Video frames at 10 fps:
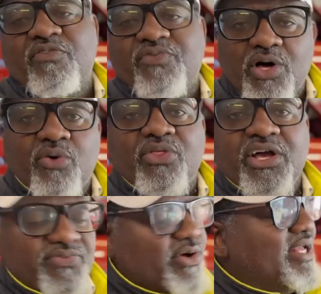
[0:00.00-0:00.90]
flow
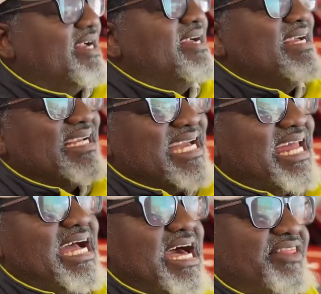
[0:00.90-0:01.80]
there, flow that.
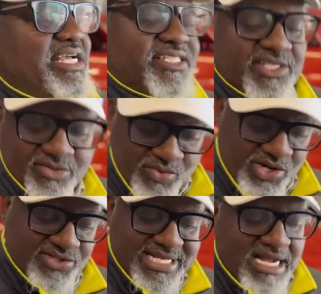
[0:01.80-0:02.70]
Kind of how that system
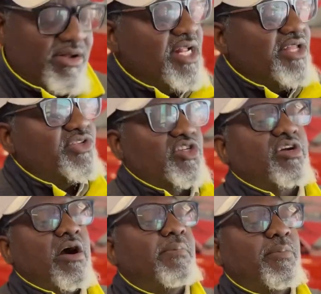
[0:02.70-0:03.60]
works. Now, there's a
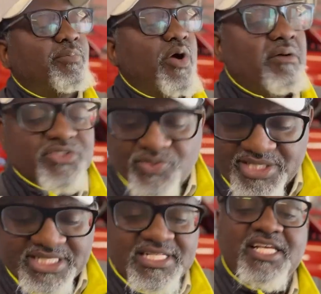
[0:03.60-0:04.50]
couple of problems with
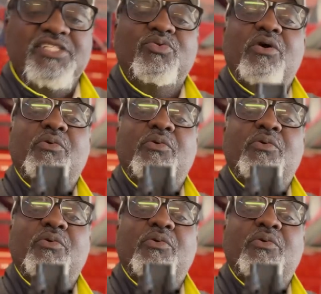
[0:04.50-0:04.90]
this. Now, this is what we